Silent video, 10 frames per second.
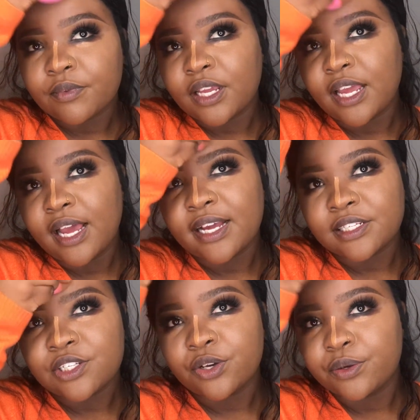yeah,
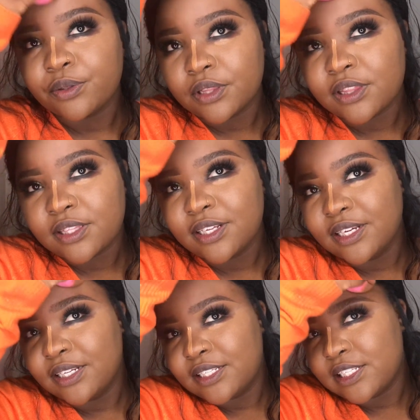so
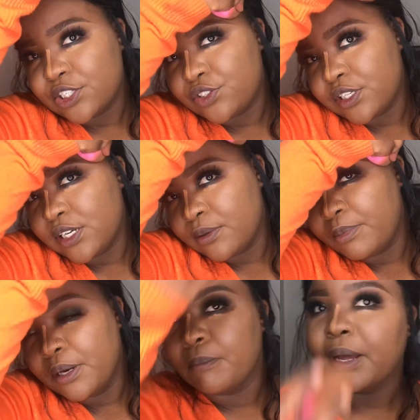it's literally
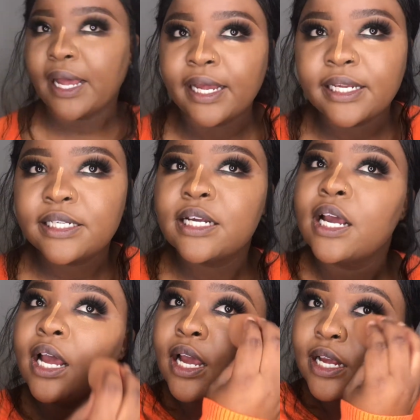been mad.
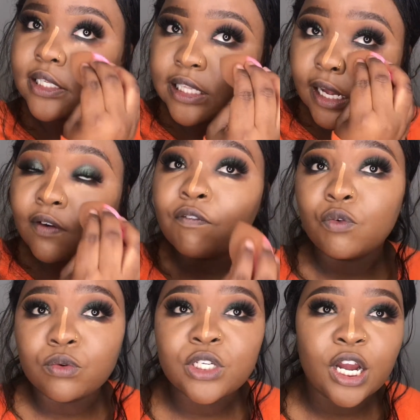It's like a
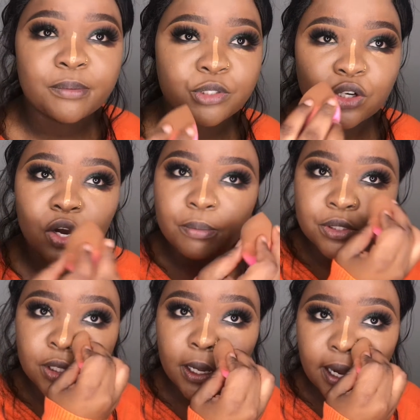full-time job,
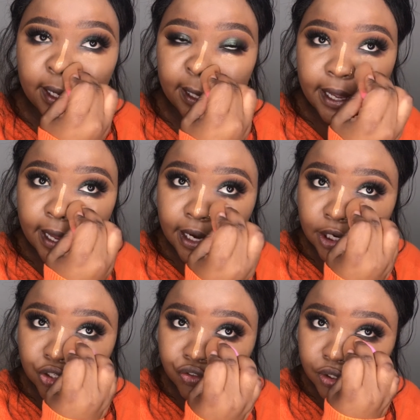so I
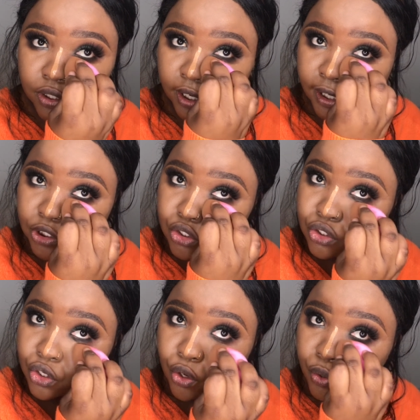get
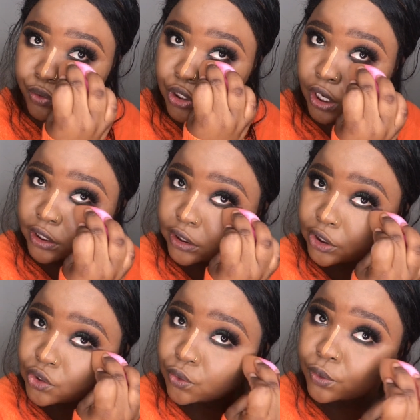so tired and
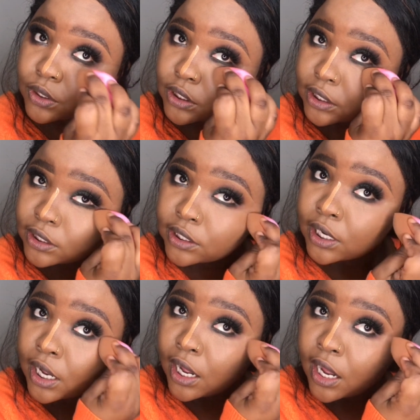exhausted,
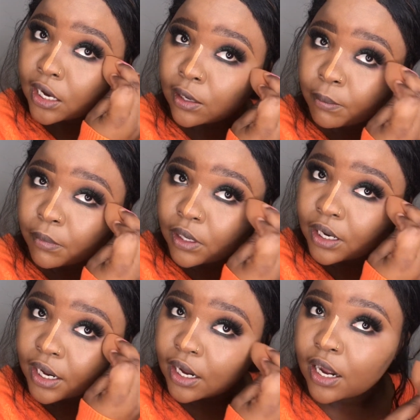and
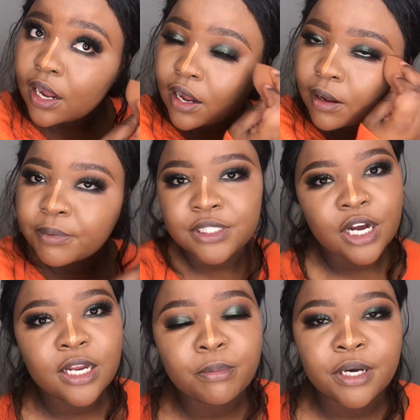I'm a
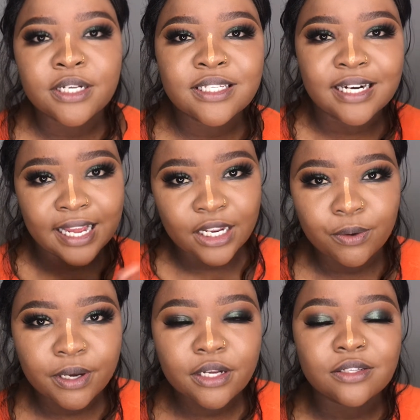tired person
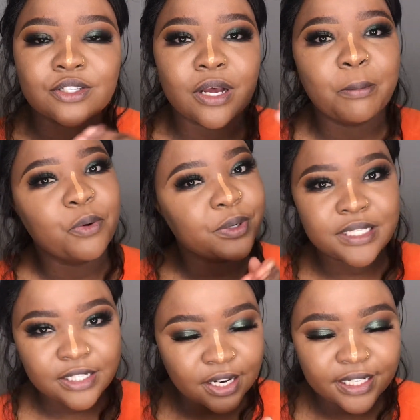anyway, so I'm
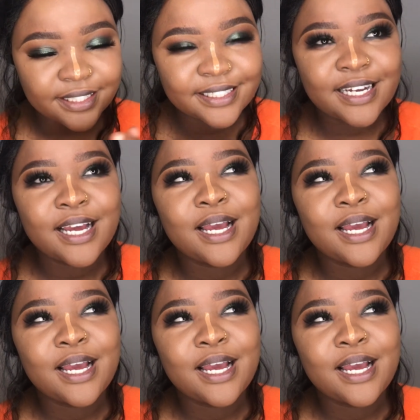always tired.